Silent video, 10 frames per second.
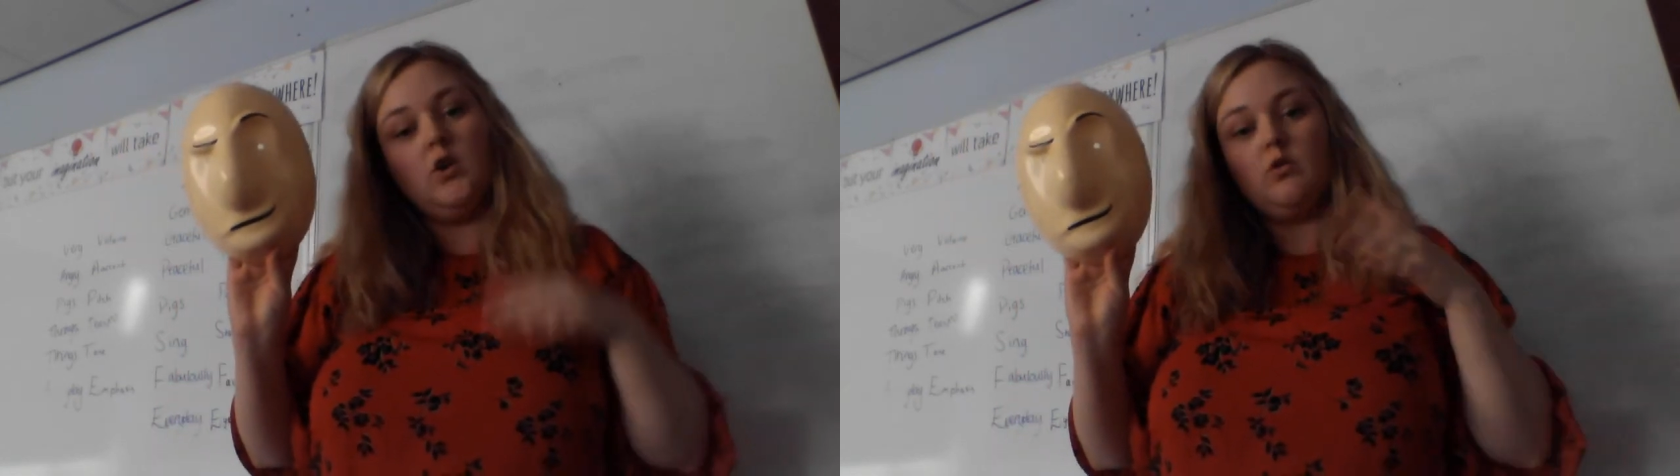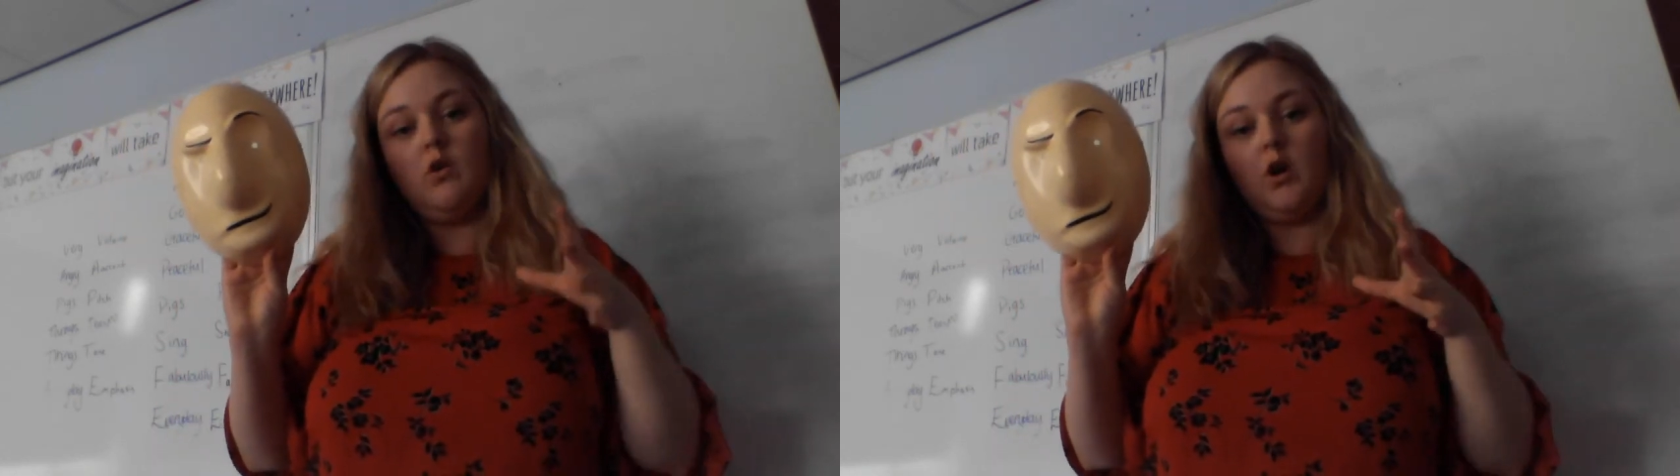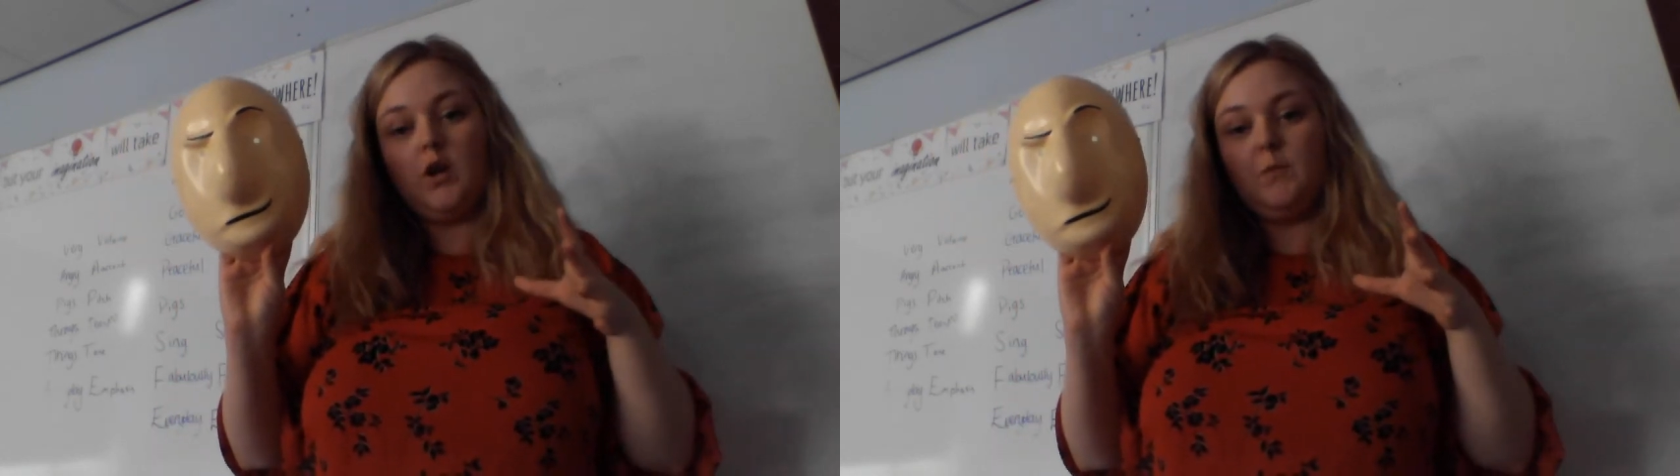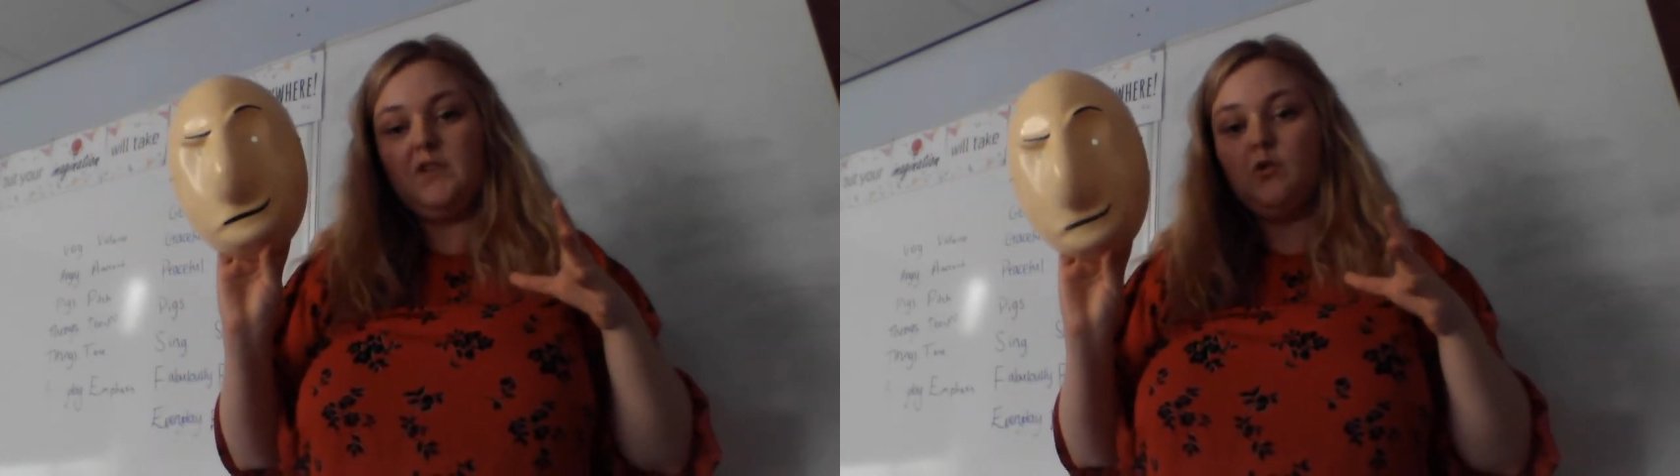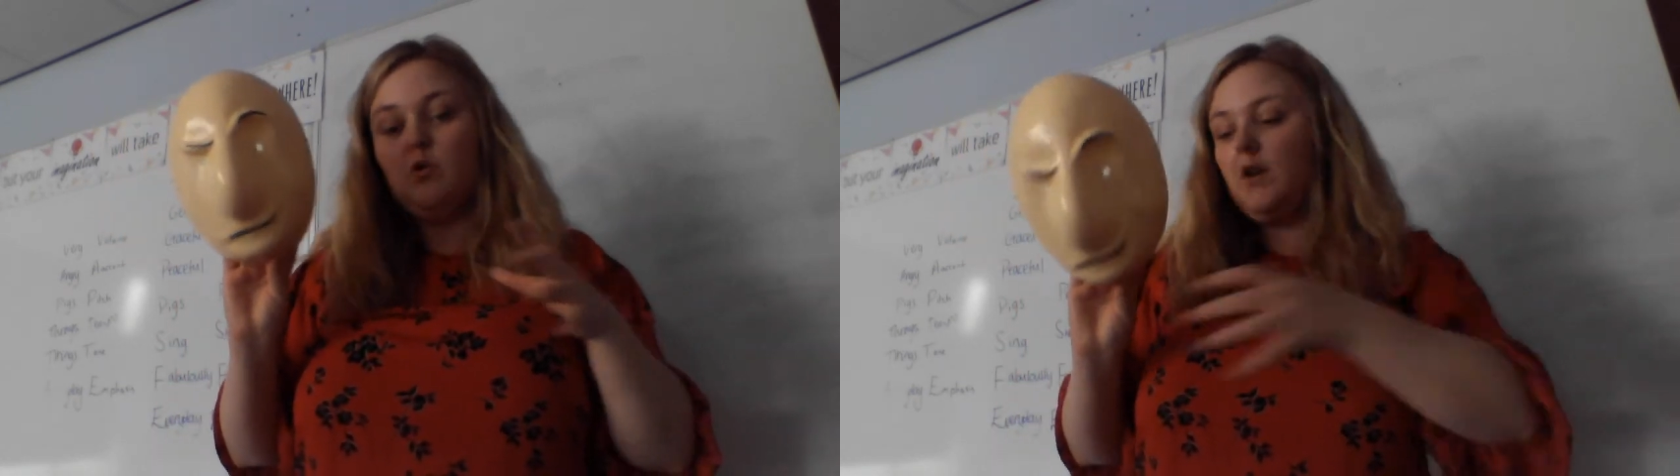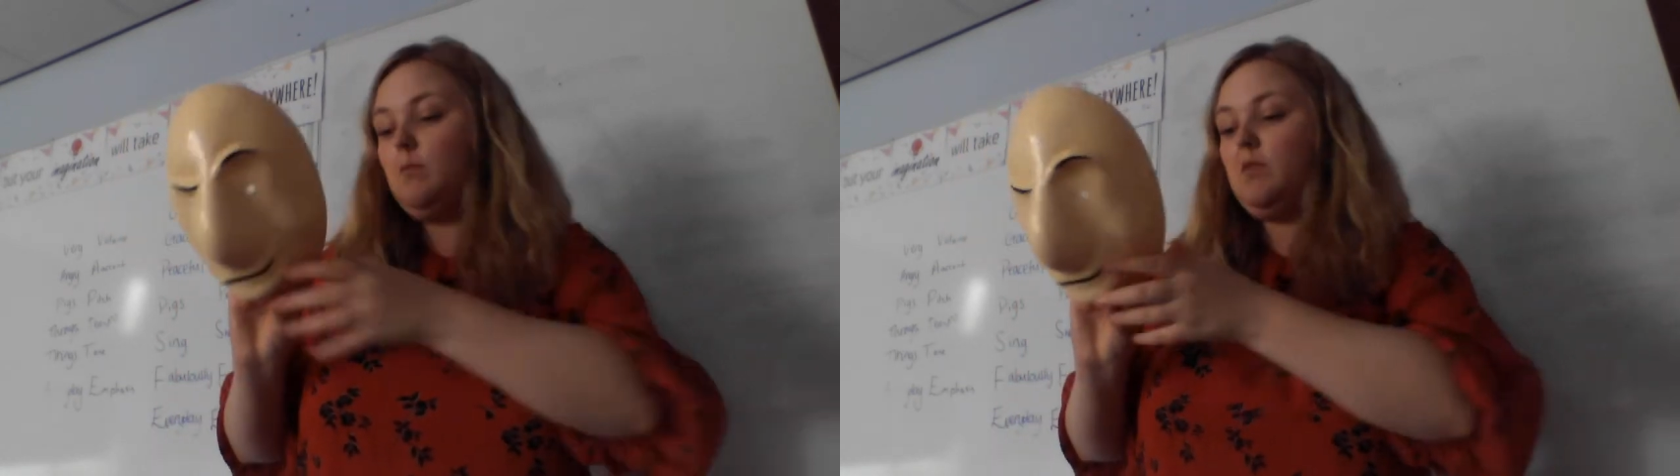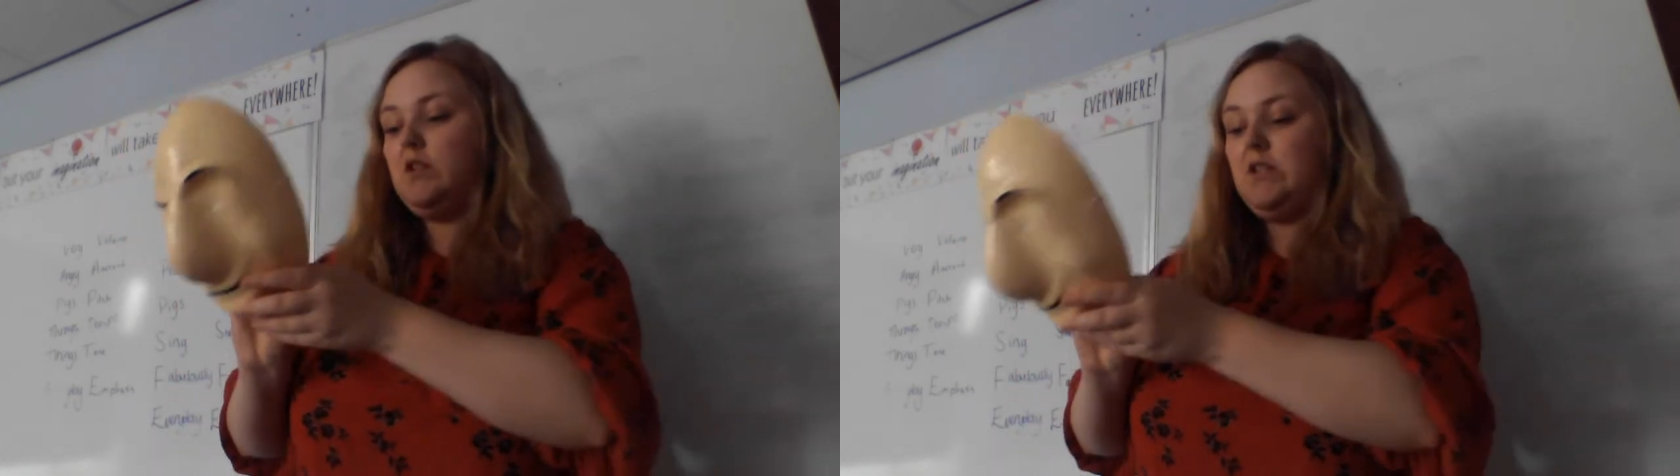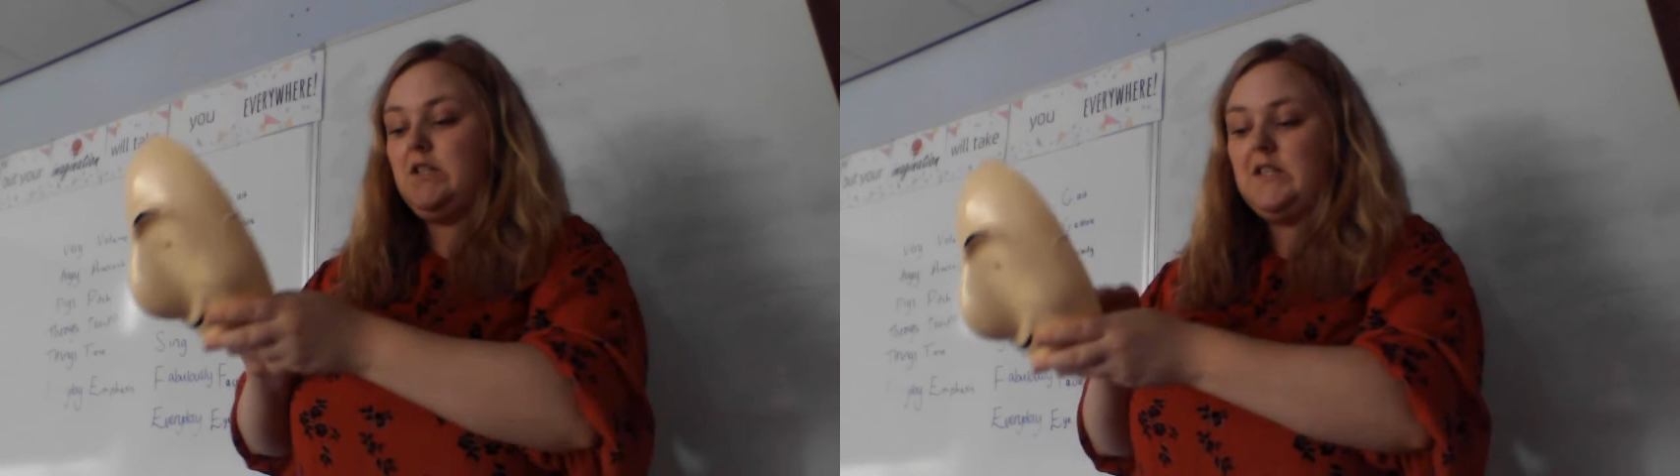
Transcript: you're not going to be talking because the